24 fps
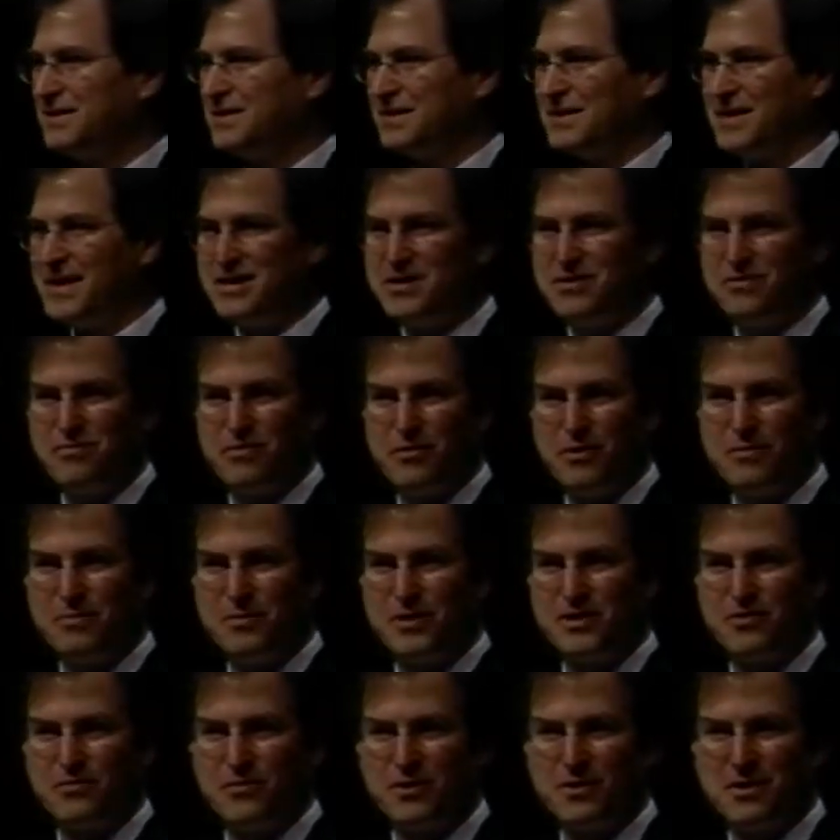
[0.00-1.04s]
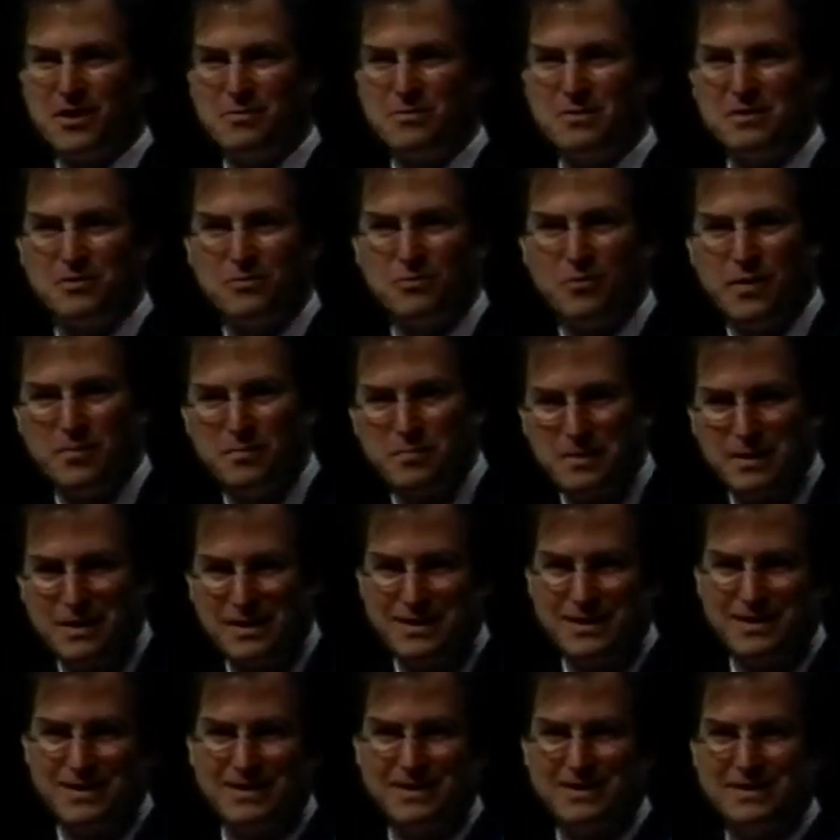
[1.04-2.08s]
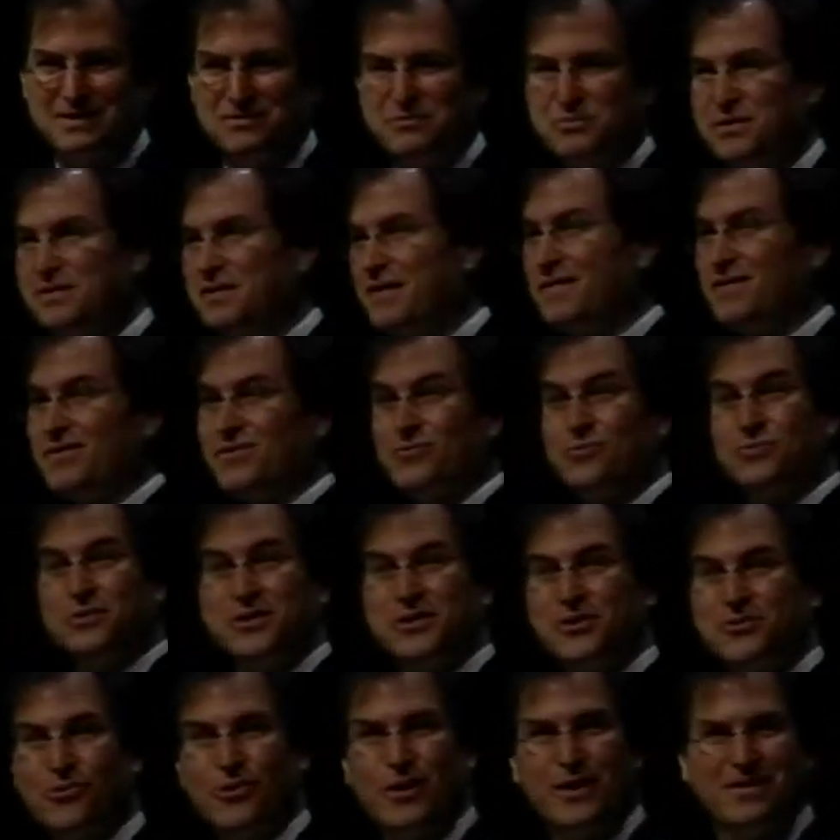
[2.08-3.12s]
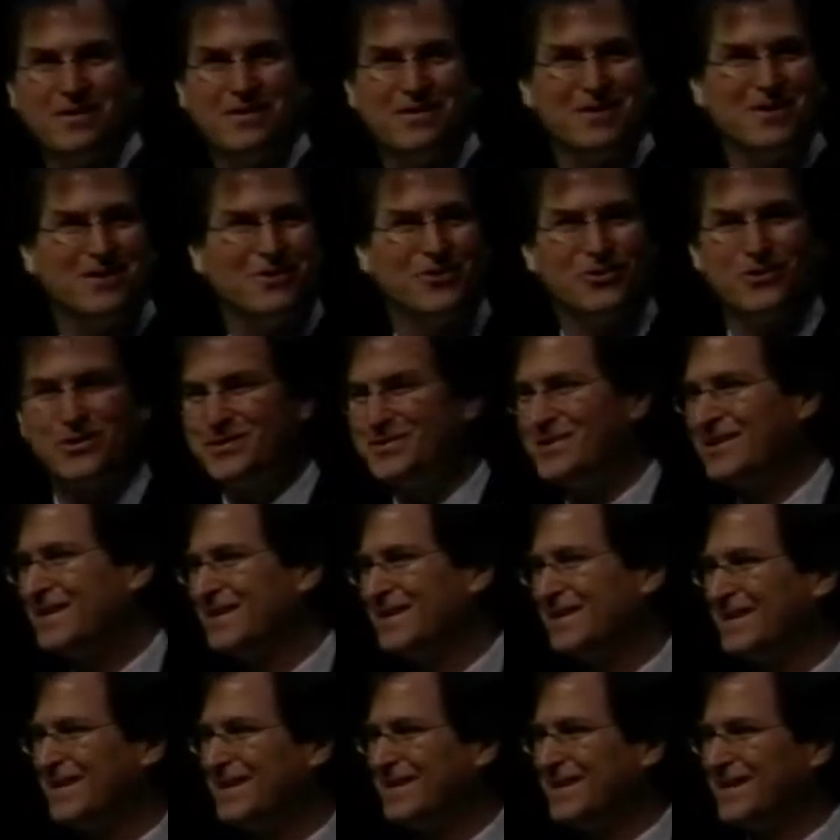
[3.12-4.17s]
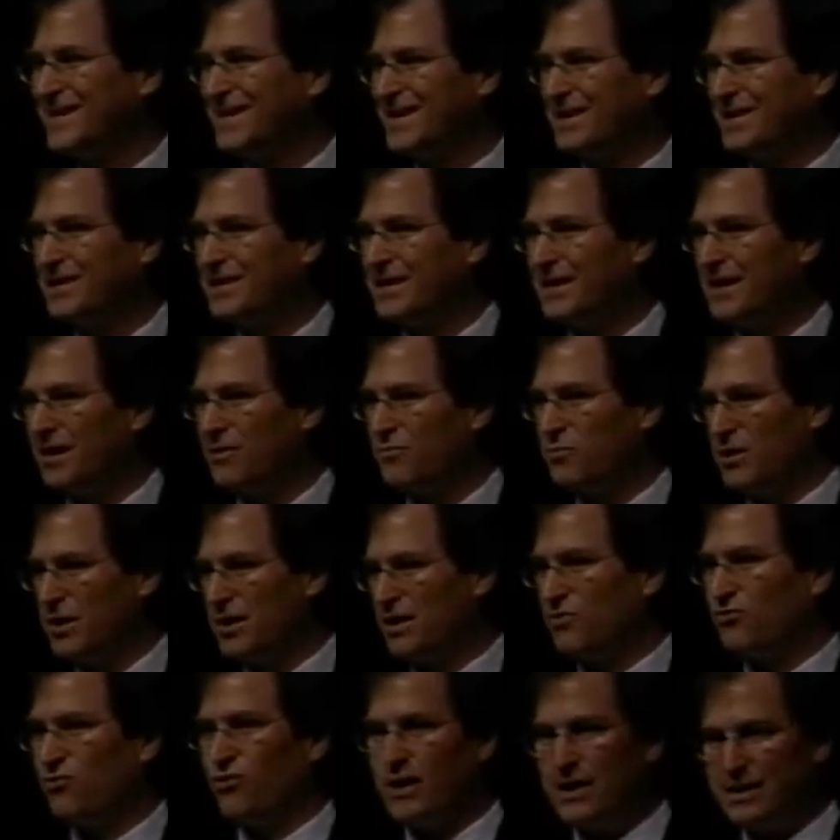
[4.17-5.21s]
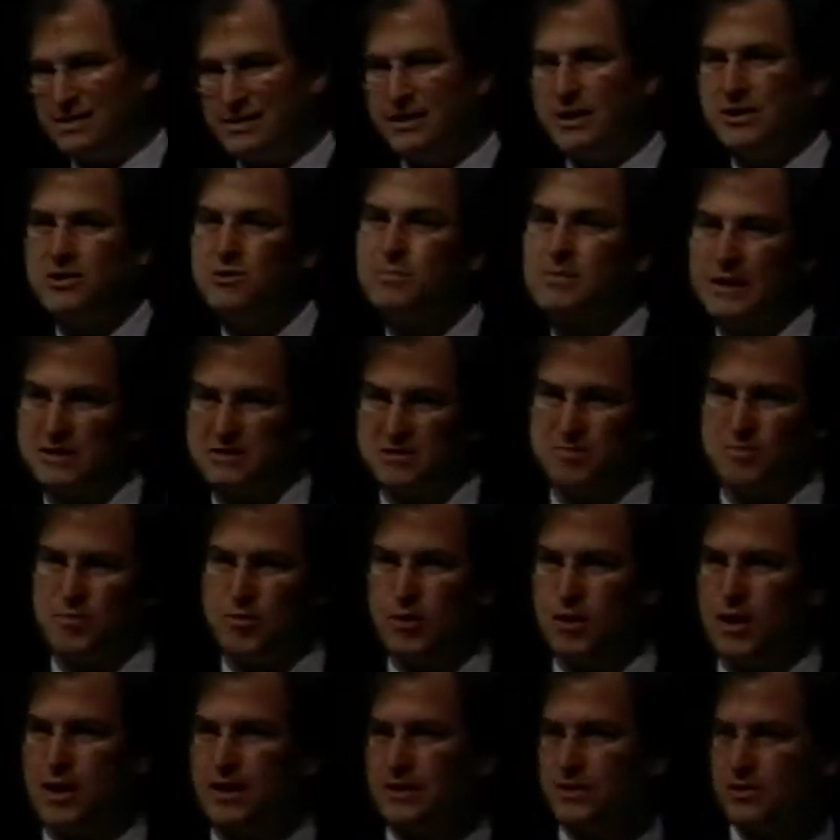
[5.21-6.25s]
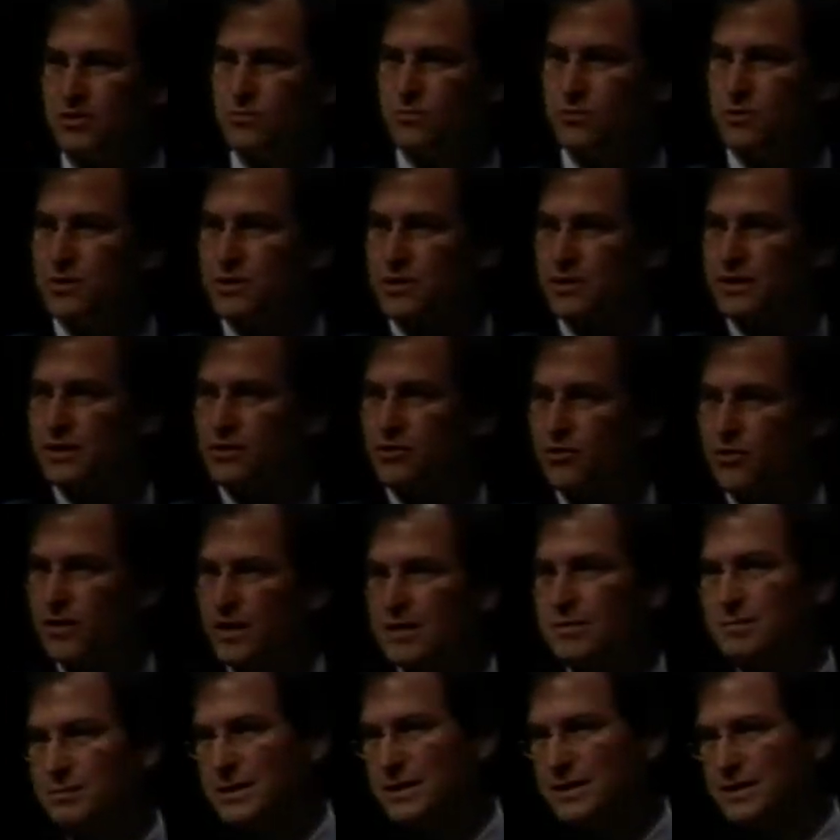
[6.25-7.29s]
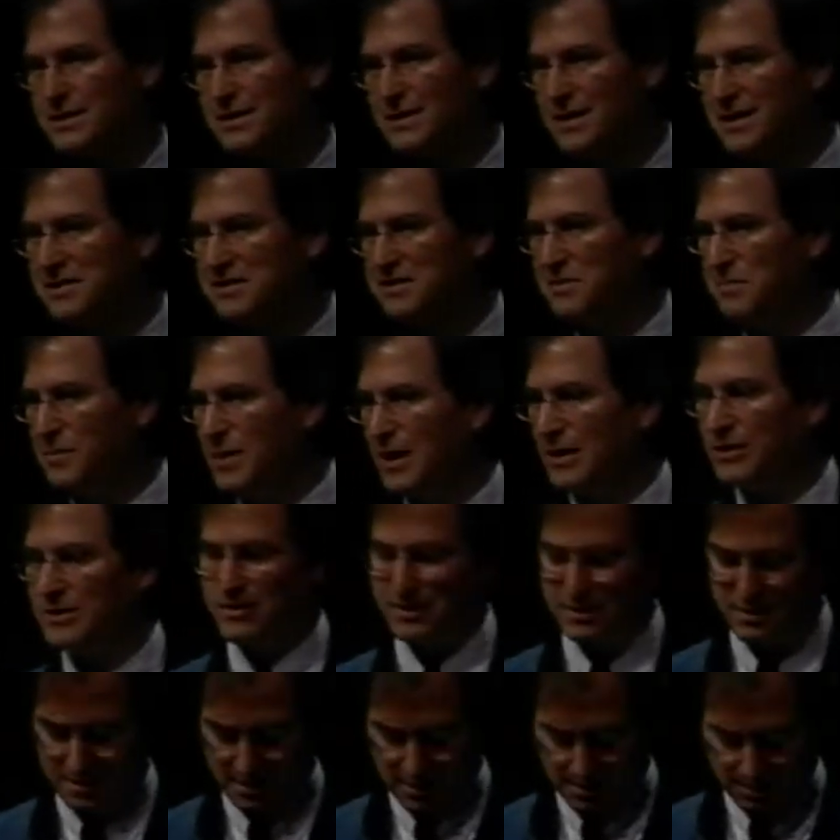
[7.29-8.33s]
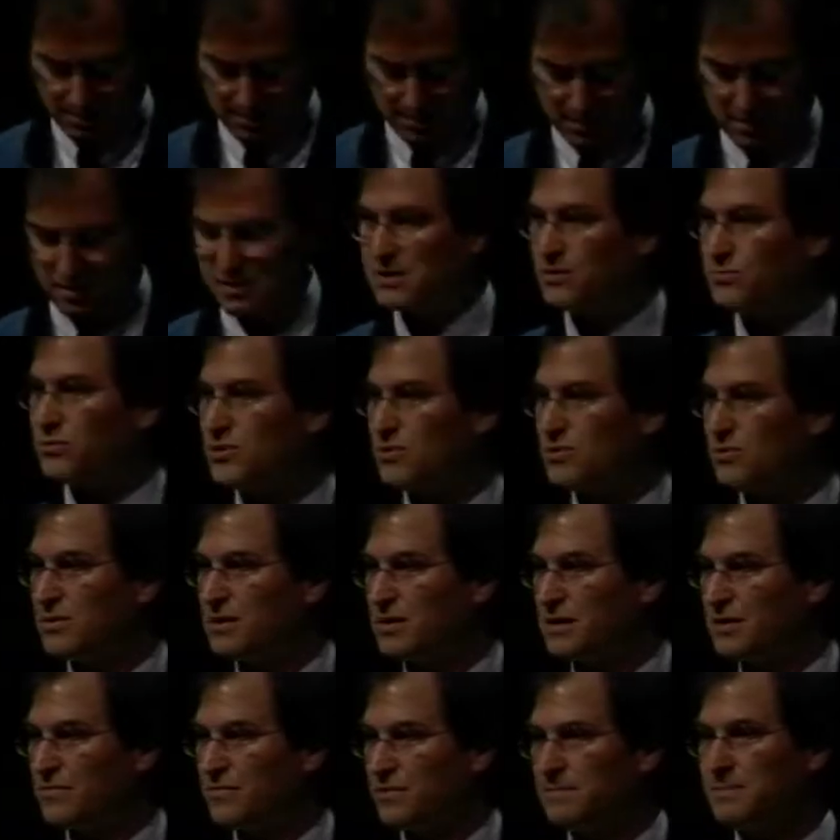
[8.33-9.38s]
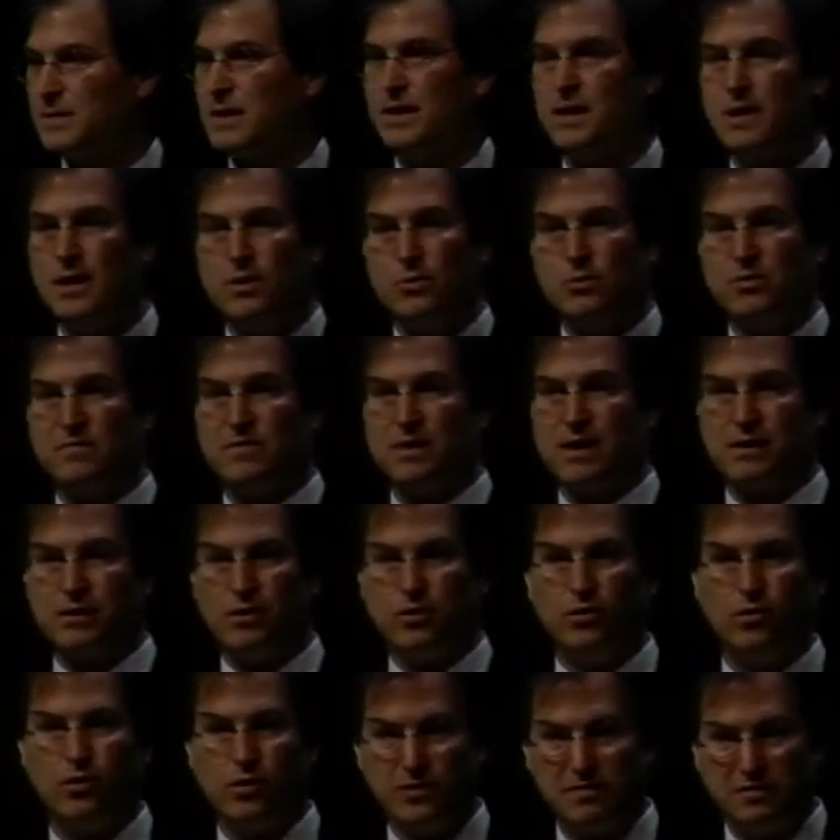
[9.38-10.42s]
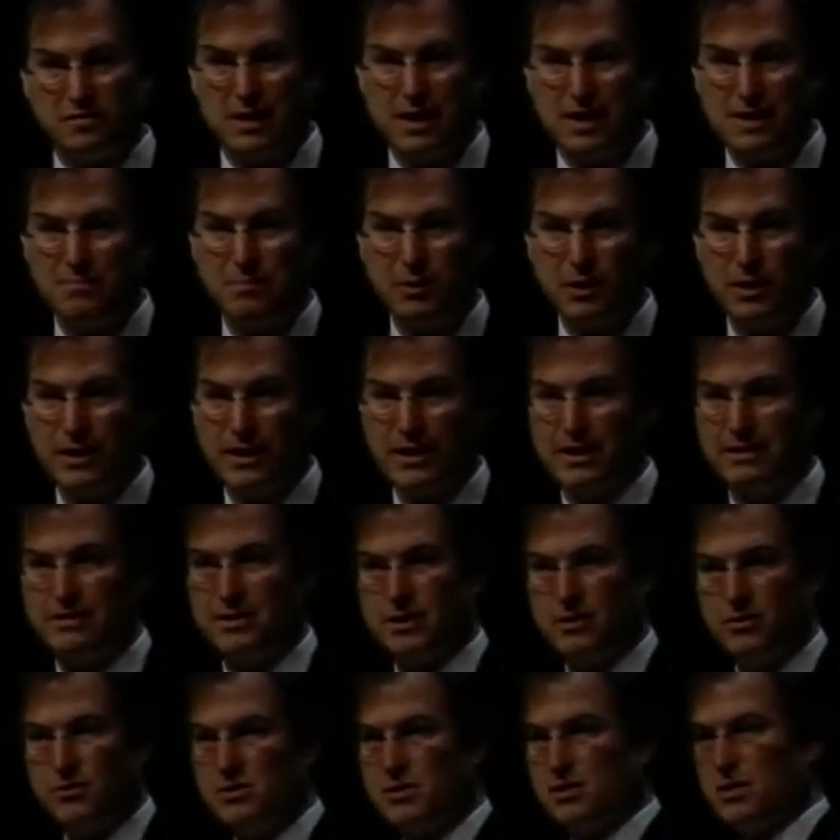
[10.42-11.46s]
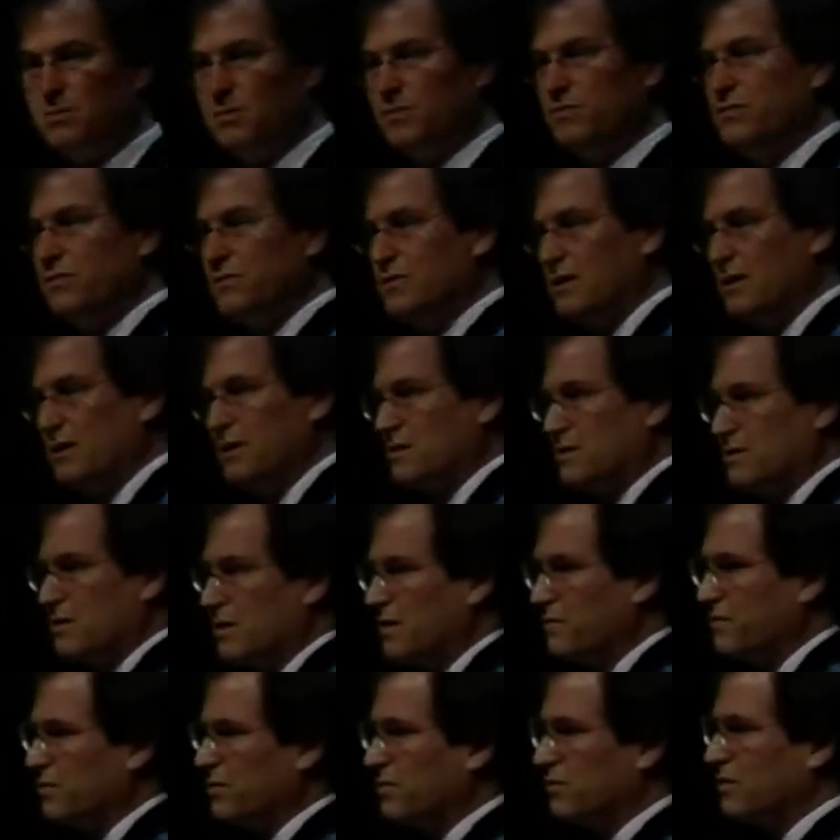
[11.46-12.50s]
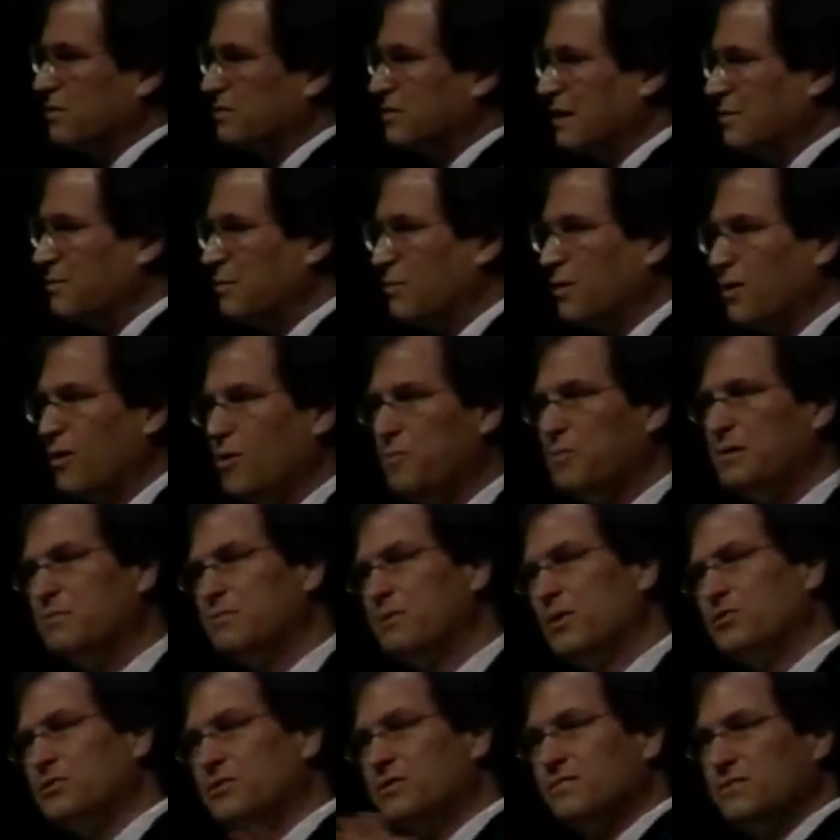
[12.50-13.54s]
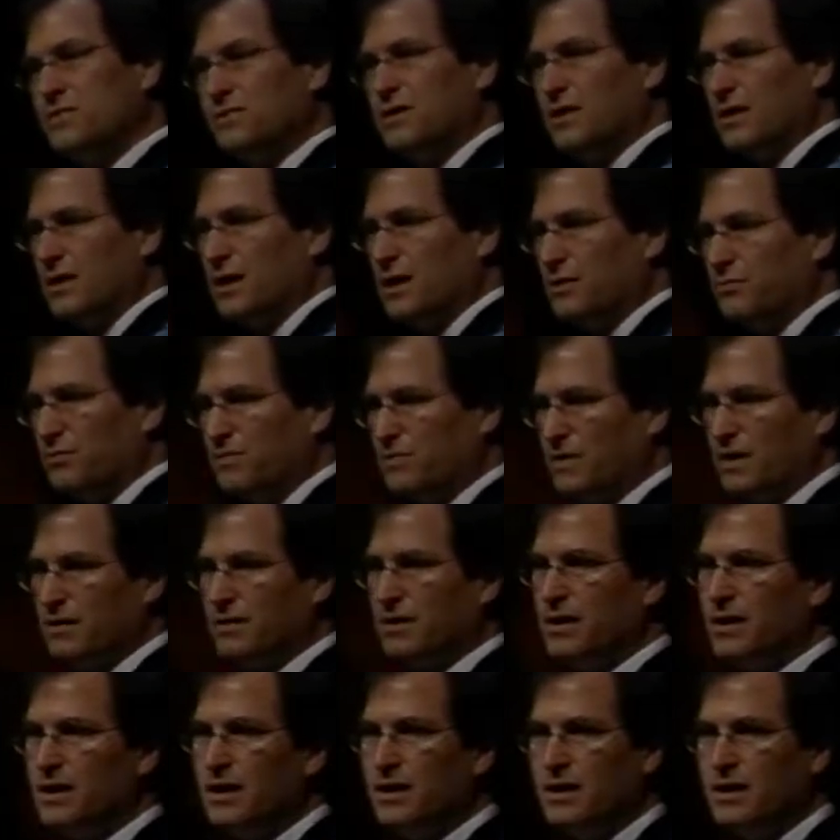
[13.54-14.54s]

Thank you very much for coming to WEBMANIA. We got this really great theater, and we're going to try to tell you about some products we're incredibly excited about and see what you think of them. We've got a whole day planned. I know some of you can't stay for the whole day, but we're hoping most of you can. We've got,